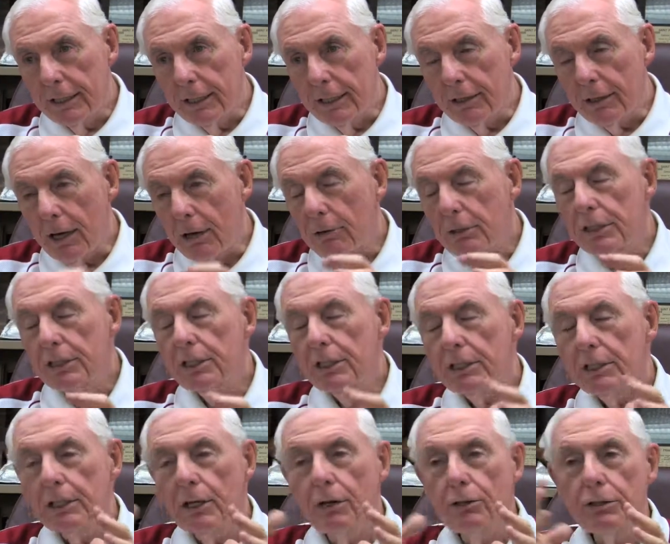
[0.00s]
I wasn't
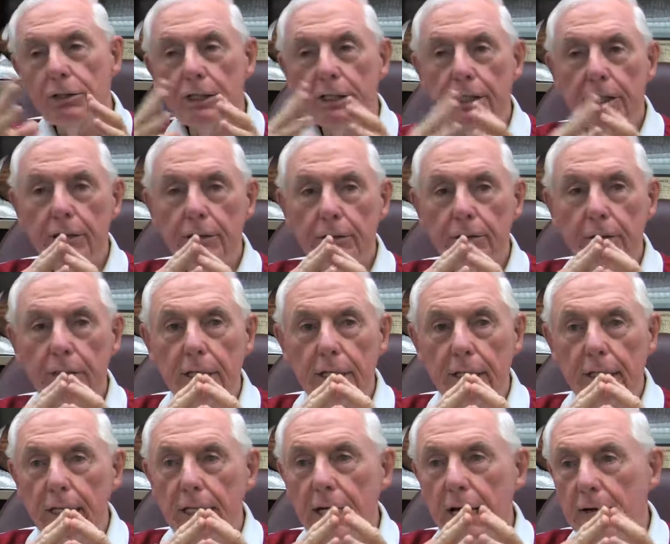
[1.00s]
just coaching to
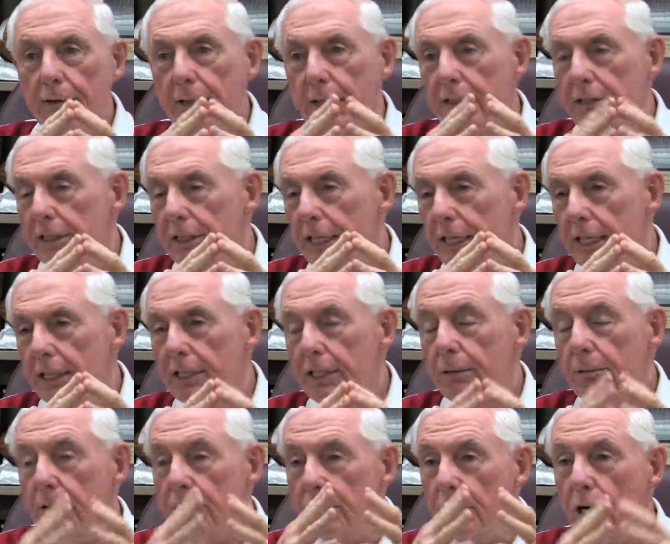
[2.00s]
have an outstanding
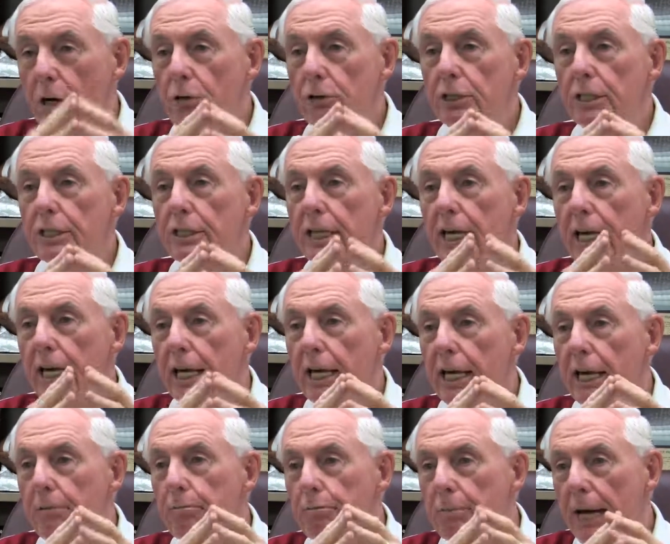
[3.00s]
team, I was coaching to
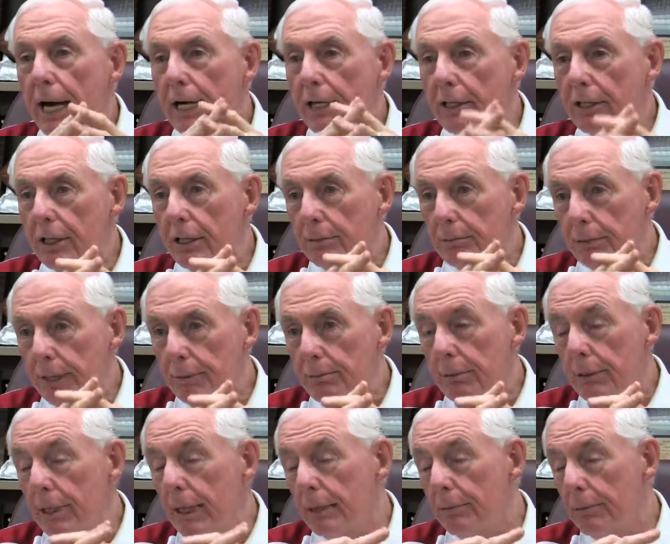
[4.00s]
impact young
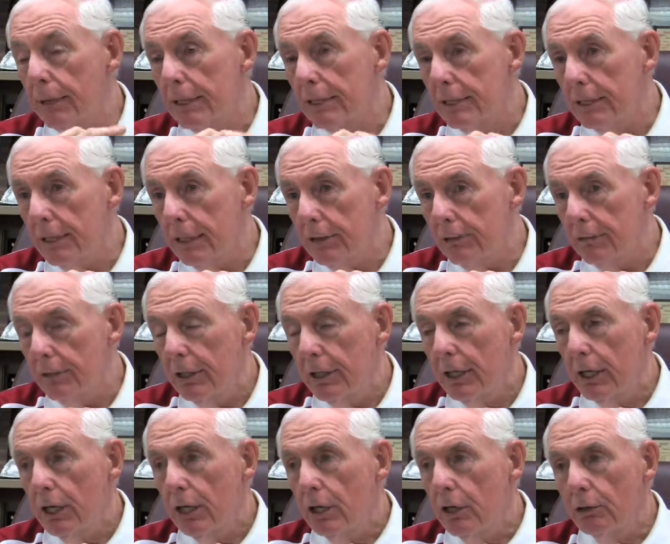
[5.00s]
people like myself
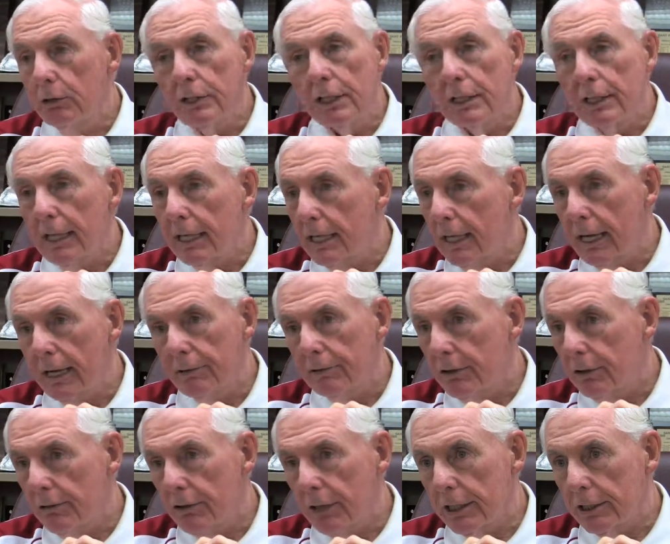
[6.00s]
who did not have
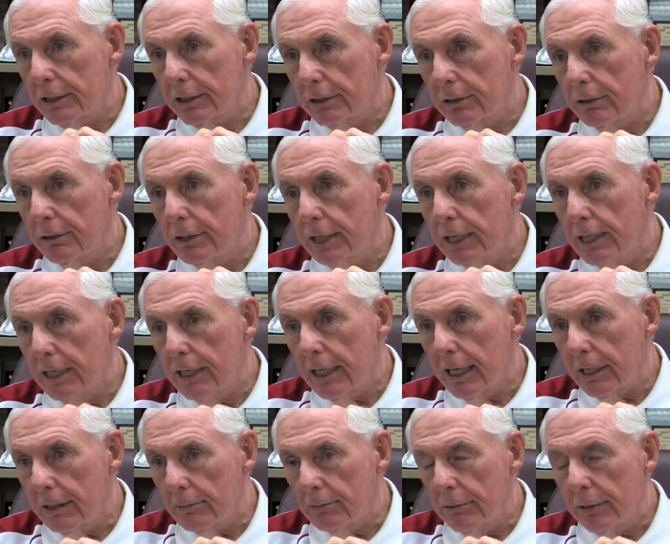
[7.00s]
direction, who needed
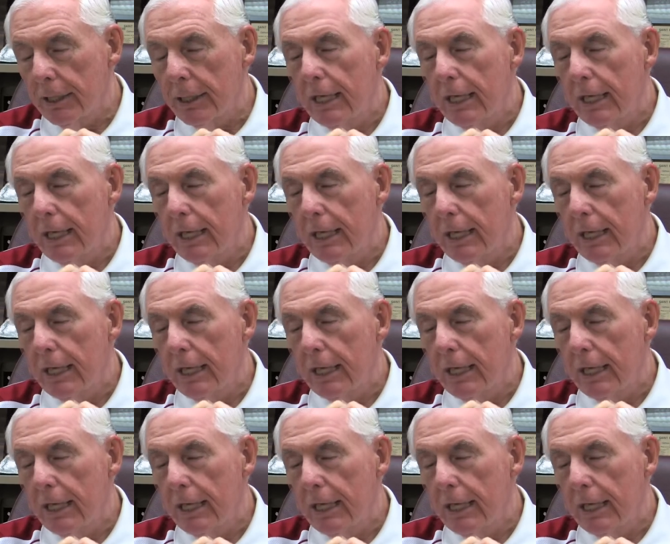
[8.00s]
help.